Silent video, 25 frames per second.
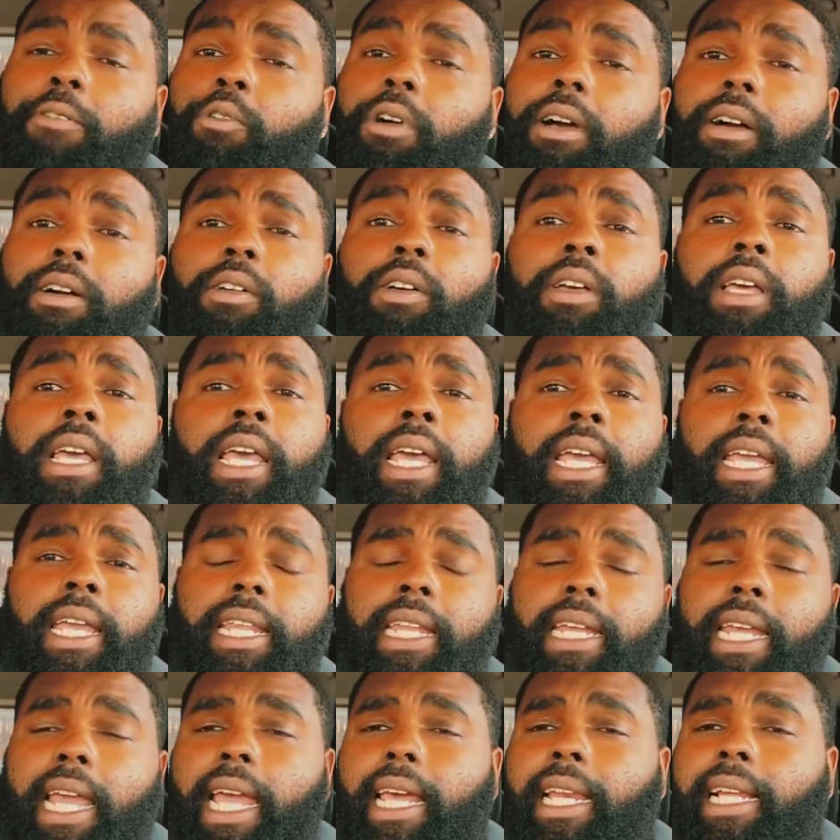Well, he
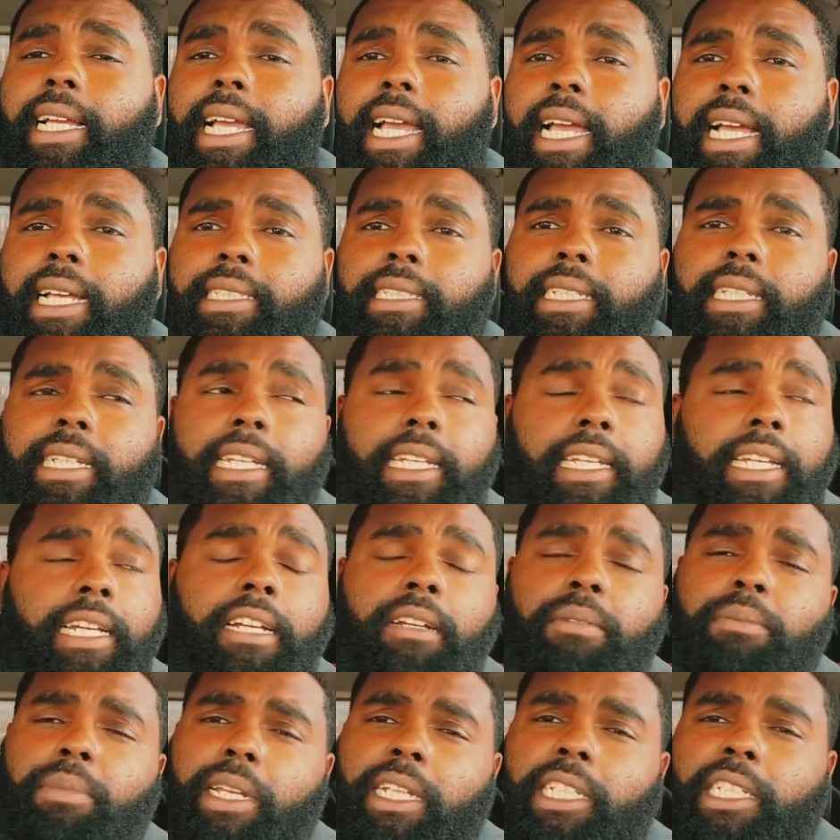didn't have the content in
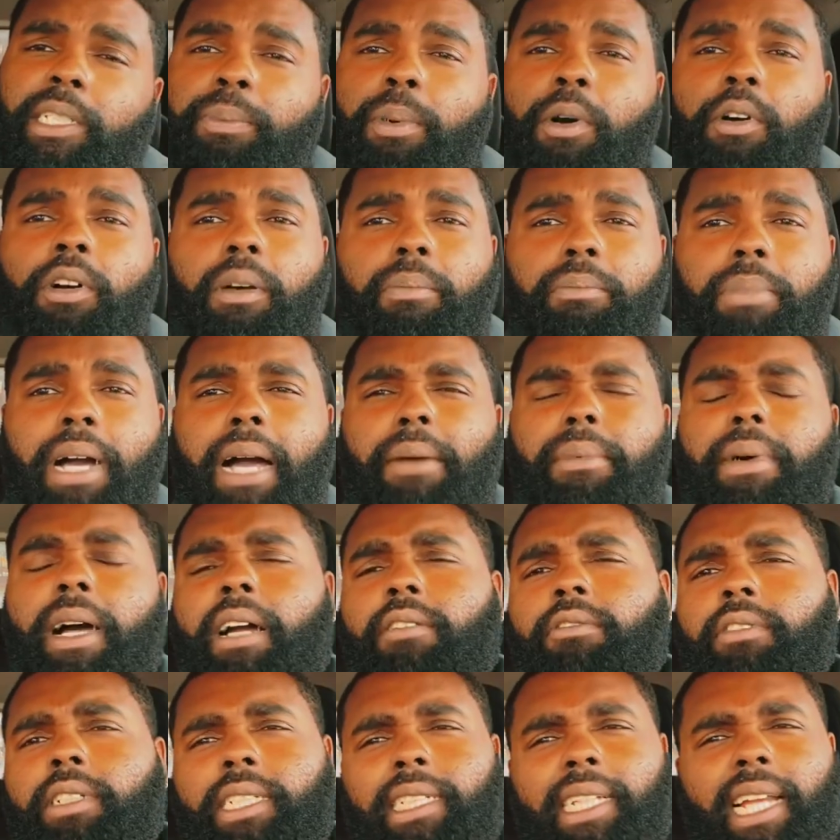there, but he spoke about
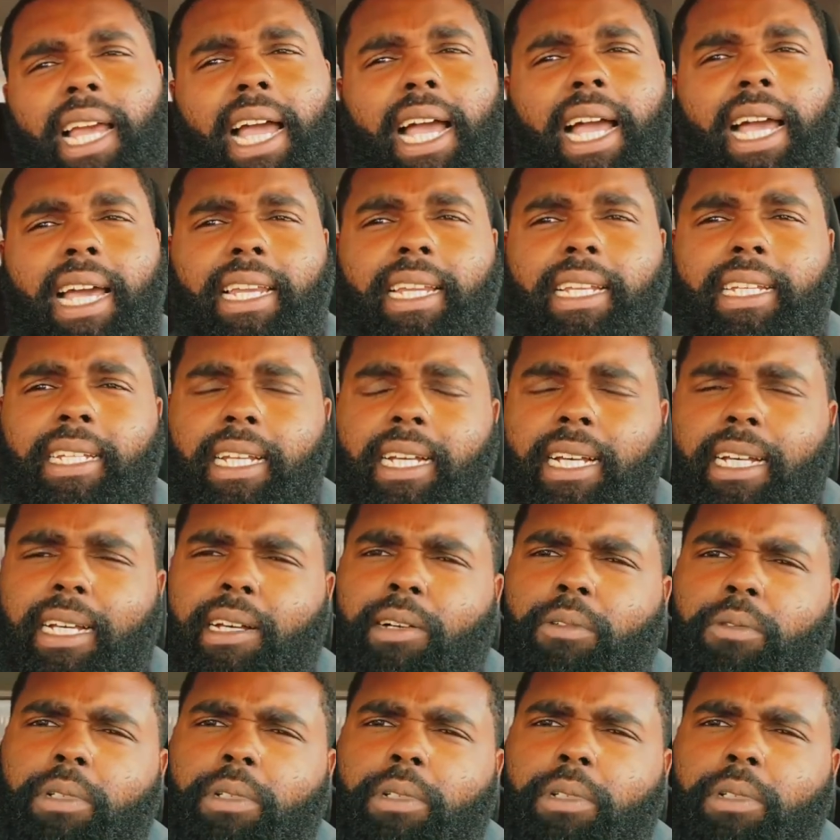Baba Rashawn and uh,